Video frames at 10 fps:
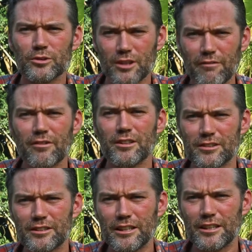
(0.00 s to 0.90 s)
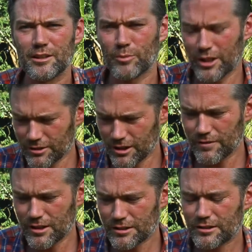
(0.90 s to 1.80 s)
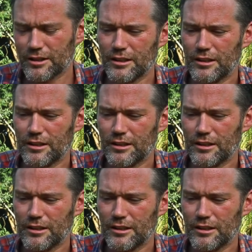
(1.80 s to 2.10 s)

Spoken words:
diversity here, the biodiversity.